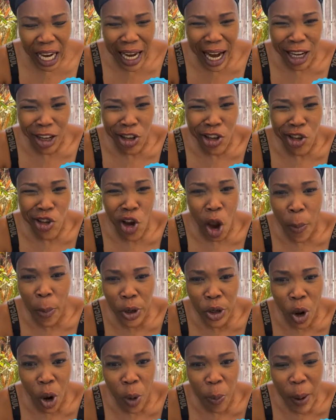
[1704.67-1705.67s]
And I
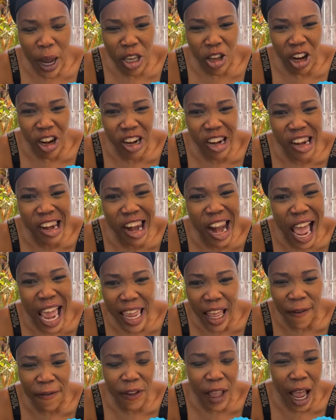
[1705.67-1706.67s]
double down on your
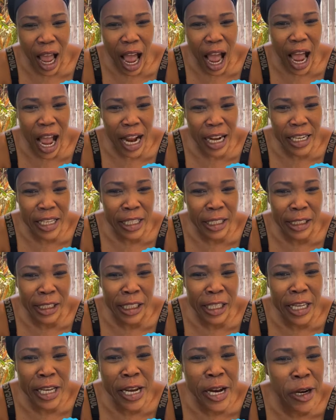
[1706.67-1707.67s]
lie after all
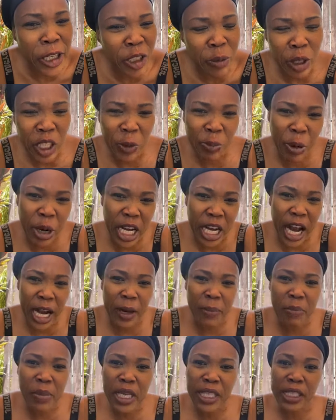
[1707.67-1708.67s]
these years me
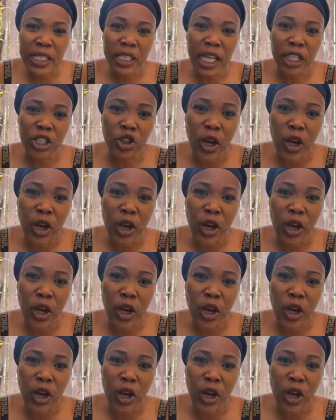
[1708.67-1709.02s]
spending at the business.